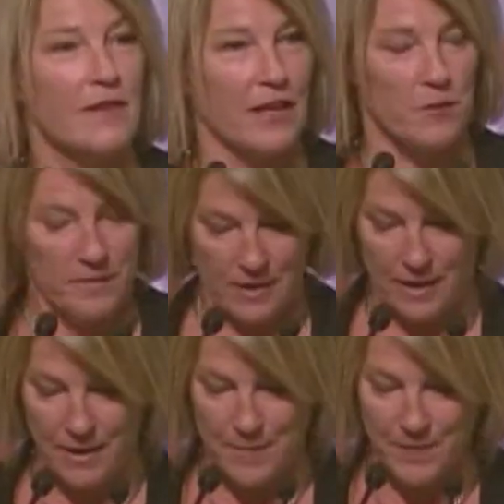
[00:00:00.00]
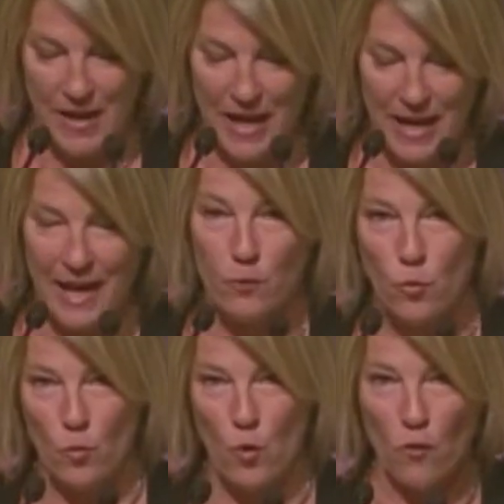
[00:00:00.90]
Thank you.
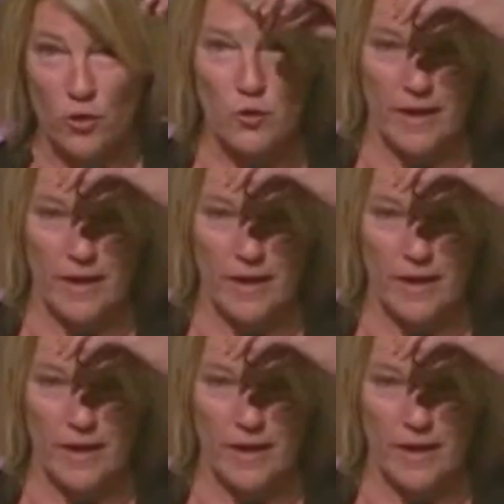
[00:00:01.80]
And over